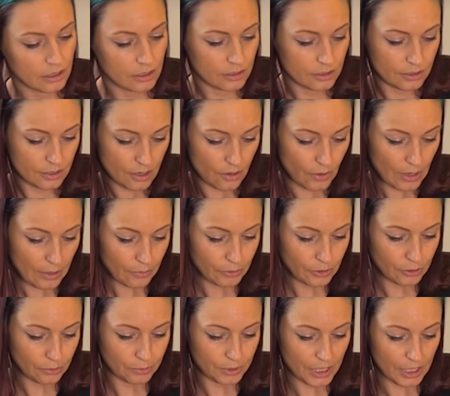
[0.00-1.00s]
So how do
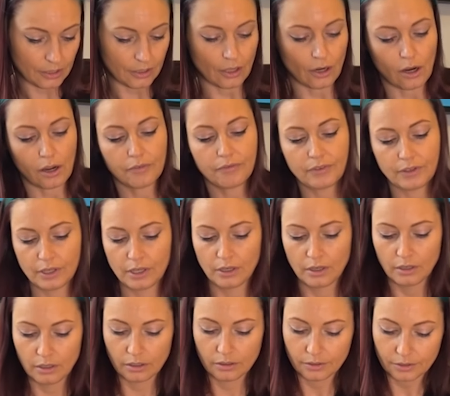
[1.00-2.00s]
you take that off?
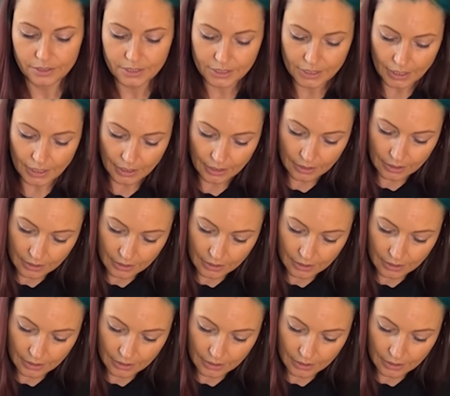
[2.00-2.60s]
Looks like